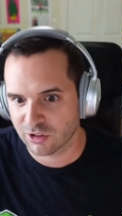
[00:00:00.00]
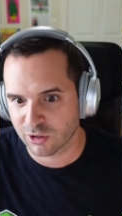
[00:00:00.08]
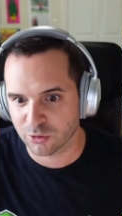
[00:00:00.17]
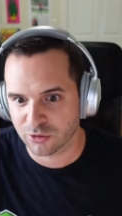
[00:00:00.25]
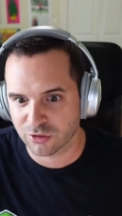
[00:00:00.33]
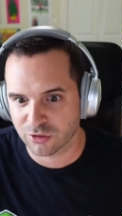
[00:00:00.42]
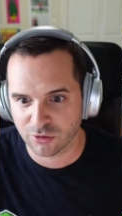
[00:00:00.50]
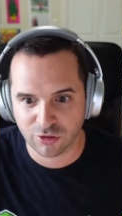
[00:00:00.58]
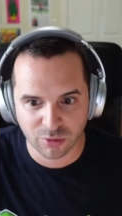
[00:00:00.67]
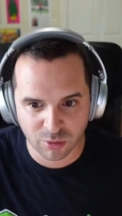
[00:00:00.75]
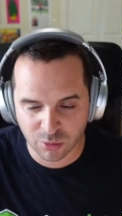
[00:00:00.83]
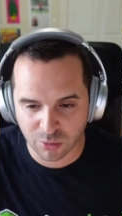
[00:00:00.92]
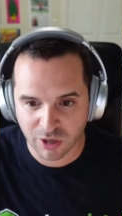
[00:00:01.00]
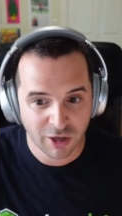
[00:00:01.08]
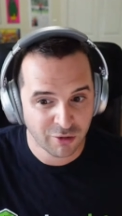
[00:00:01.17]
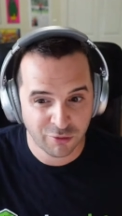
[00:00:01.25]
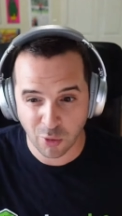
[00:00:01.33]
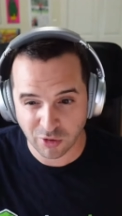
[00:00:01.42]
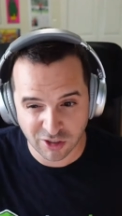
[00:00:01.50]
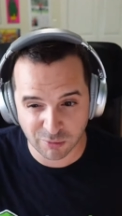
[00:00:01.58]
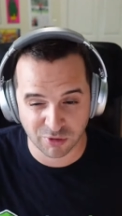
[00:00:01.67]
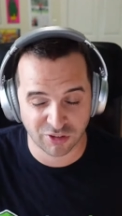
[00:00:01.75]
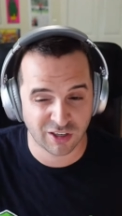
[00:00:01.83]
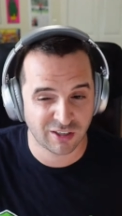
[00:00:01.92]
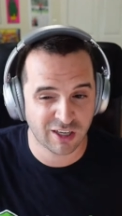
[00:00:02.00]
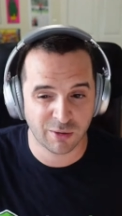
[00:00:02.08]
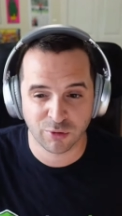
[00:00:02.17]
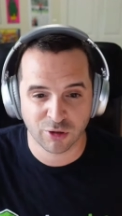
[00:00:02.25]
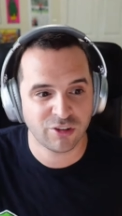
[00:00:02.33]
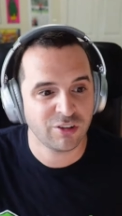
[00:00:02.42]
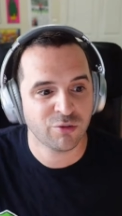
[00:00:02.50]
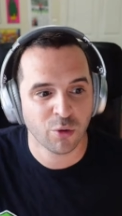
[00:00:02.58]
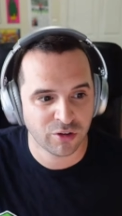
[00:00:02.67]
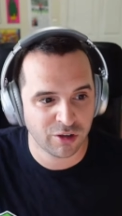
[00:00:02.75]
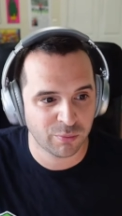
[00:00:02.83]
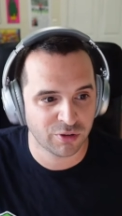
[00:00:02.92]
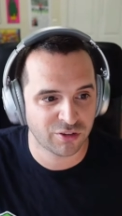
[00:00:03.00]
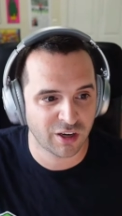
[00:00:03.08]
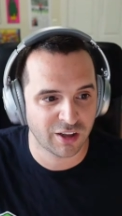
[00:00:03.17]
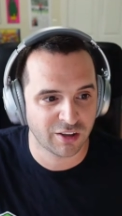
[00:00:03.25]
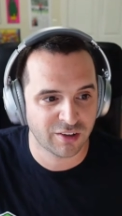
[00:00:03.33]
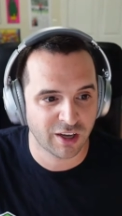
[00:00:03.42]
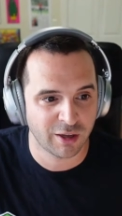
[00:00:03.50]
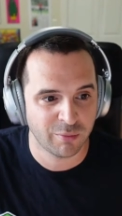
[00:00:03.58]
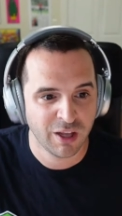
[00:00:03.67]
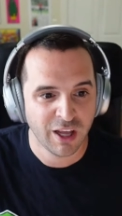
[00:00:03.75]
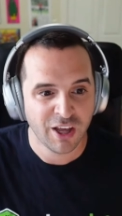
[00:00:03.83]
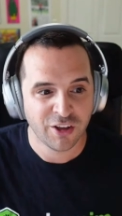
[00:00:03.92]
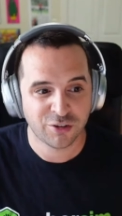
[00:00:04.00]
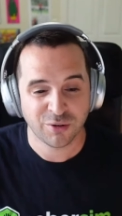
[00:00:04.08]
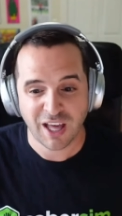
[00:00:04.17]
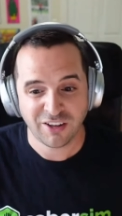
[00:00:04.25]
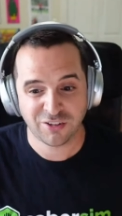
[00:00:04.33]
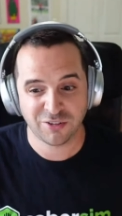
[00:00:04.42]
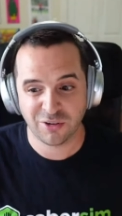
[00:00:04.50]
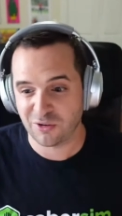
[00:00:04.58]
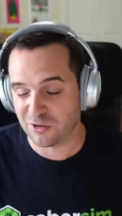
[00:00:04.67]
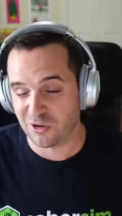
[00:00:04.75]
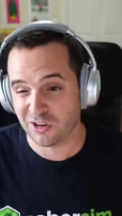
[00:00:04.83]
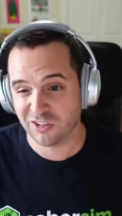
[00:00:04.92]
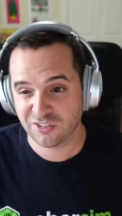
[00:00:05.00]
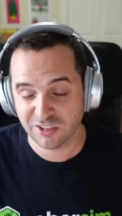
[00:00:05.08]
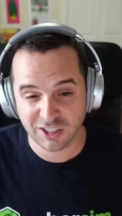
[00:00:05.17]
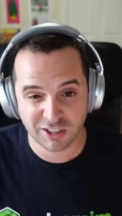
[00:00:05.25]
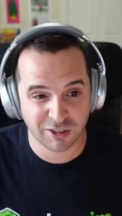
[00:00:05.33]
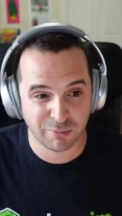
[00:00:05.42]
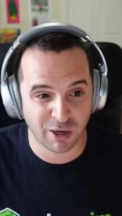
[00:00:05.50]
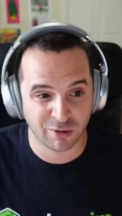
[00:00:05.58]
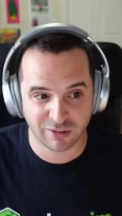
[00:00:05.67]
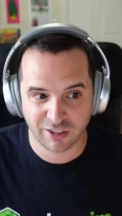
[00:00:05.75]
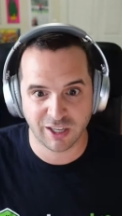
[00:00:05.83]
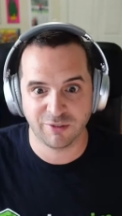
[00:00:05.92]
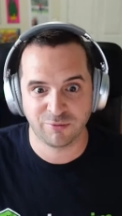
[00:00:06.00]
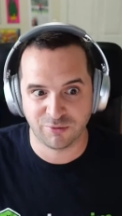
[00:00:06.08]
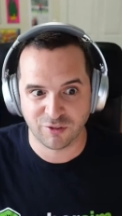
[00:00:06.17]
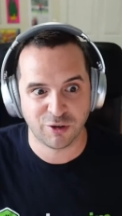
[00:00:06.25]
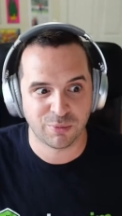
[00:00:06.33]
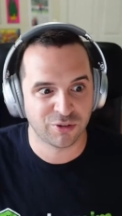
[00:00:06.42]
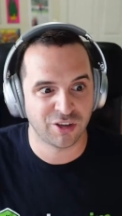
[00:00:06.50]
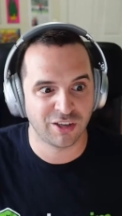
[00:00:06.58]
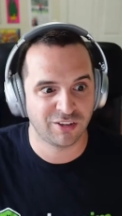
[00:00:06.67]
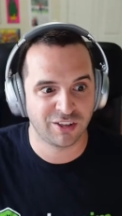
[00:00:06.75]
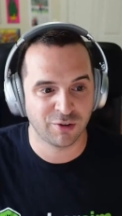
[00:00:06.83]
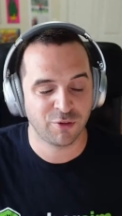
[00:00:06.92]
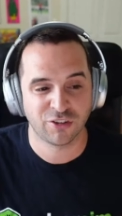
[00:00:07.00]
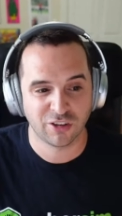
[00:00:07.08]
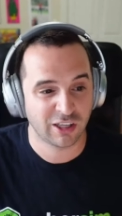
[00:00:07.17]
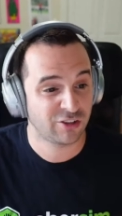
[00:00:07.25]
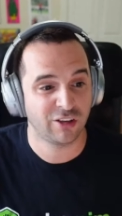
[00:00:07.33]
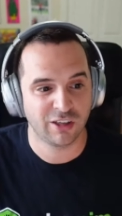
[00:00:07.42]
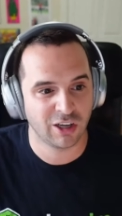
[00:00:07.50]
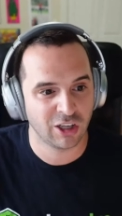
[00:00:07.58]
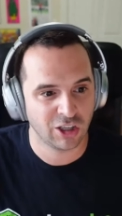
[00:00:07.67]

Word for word: closer to 14% of the time, 13, 14% of the time. So that's honestly about a 50% difference, actually a